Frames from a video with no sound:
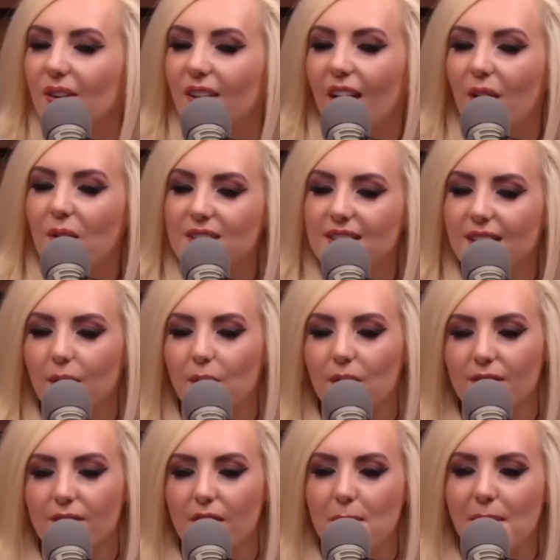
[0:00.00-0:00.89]
Like, I always like
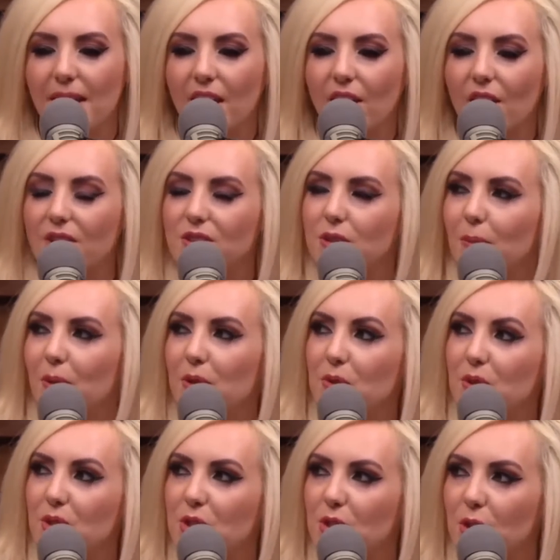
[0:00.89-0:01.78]
whenever I make a costume or
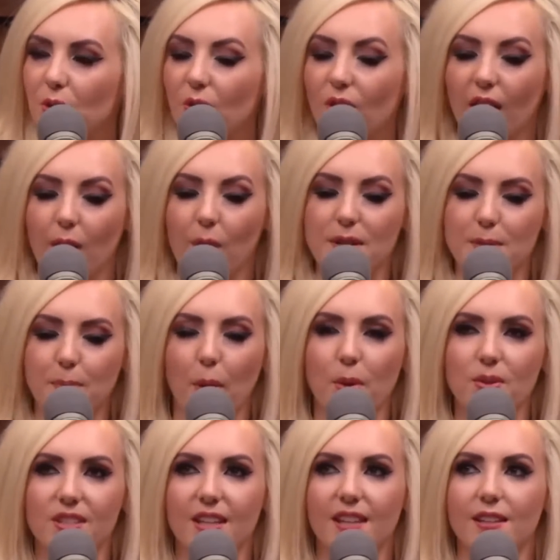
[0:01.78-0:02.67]
do a shoot, I always
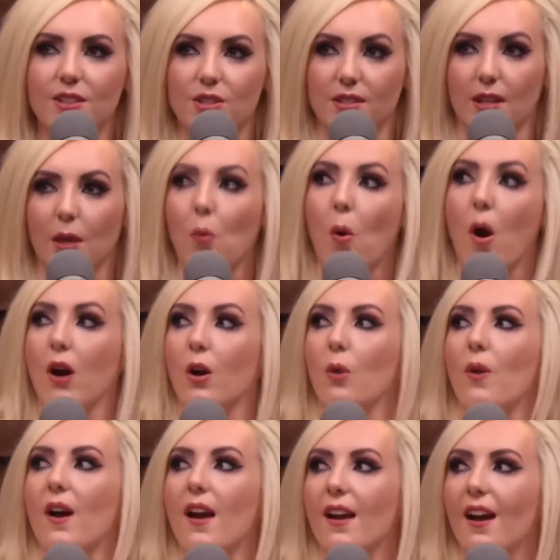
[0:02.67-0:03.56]
post it and then just like walk
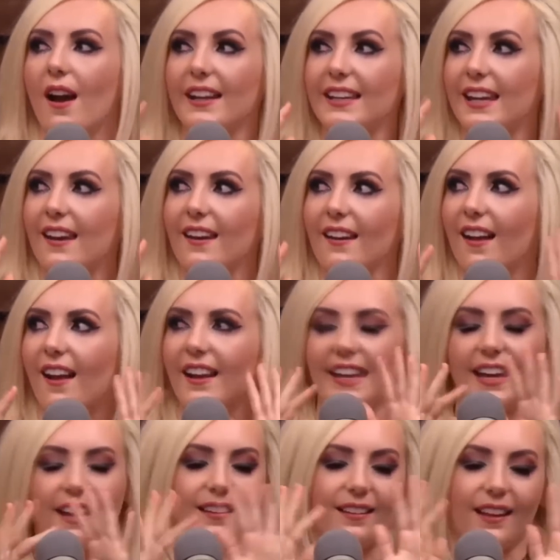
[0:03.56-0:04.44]
away. I can't
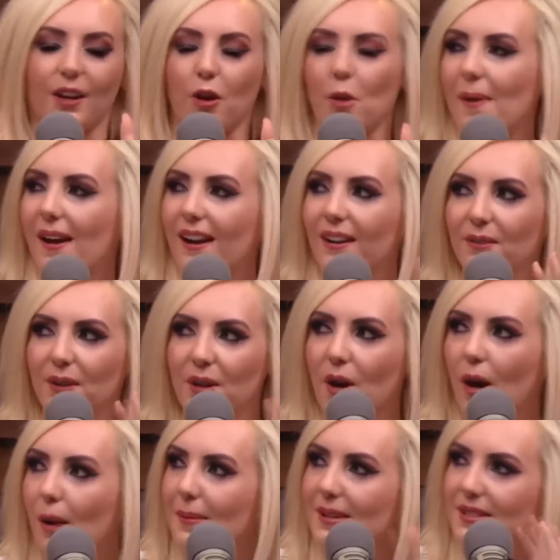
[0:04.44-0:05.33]
like go back and read
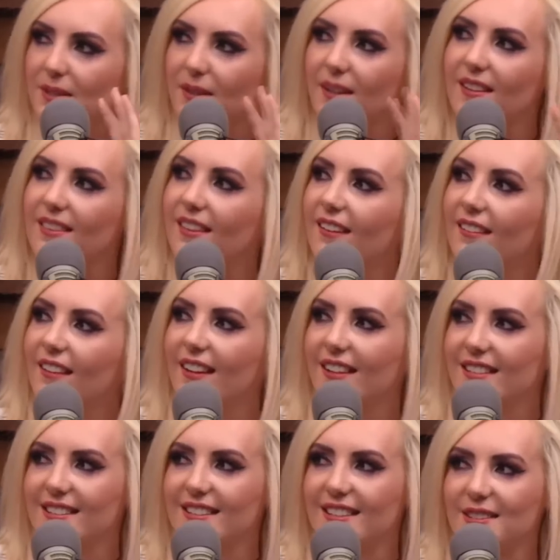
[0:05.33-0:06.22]
comments or anything. Like
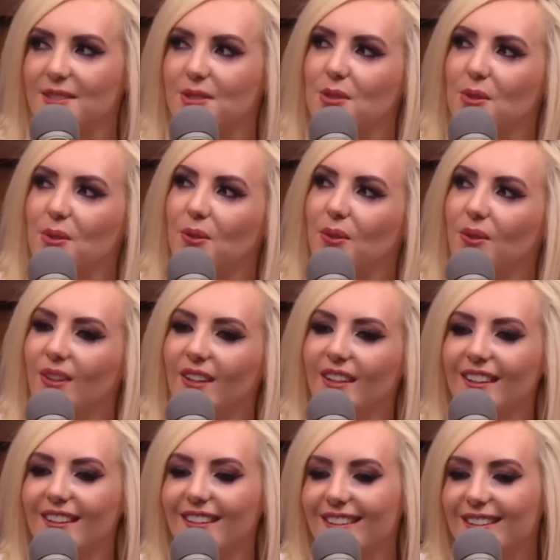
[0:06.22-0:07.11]
it's too
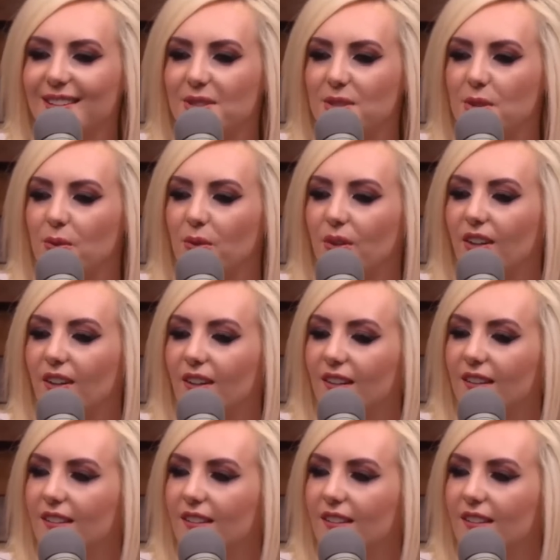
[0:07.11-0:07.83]
real.